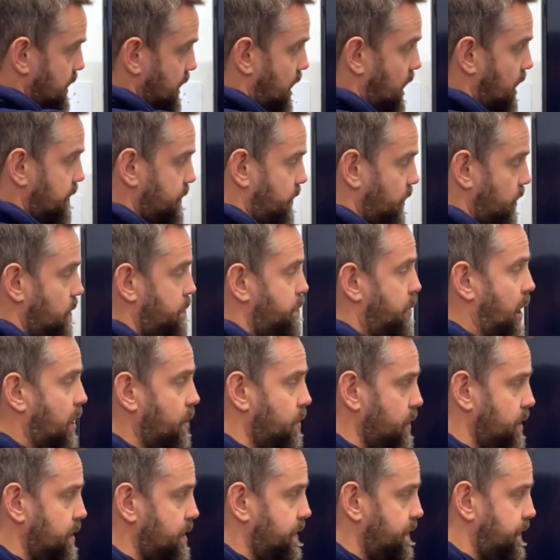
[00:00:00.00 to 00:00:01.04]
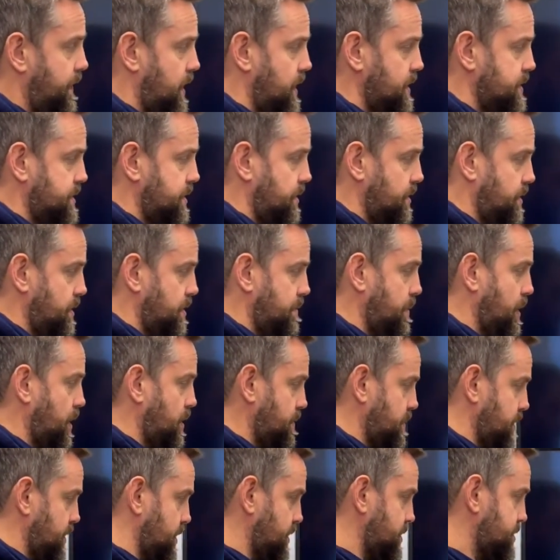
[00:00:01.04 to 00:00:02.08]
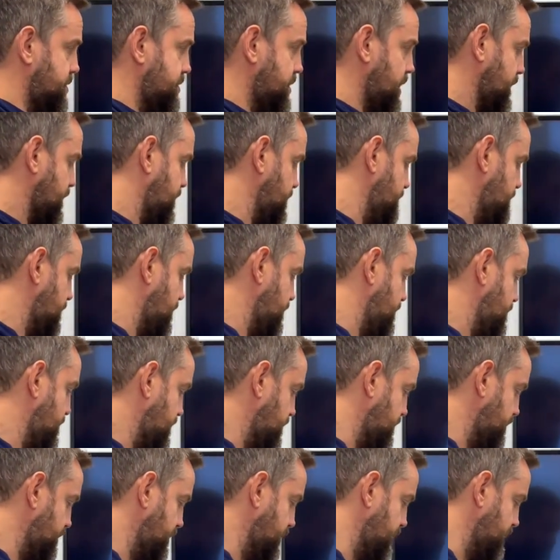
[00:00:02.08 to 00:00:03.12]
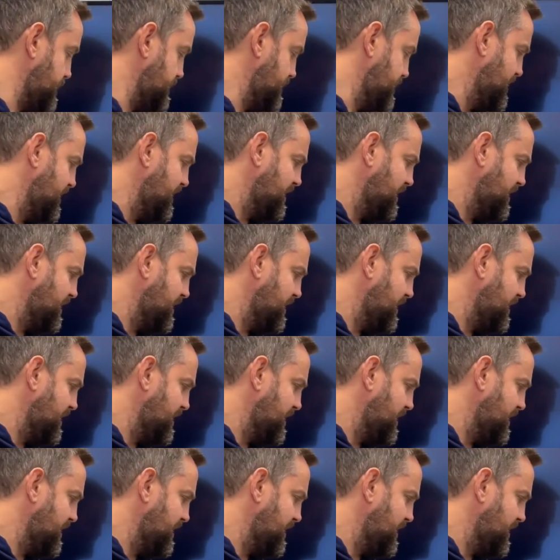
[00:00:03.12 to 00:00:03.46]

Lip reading: I've got a Polar device on at the moment that's tracking my heart rate.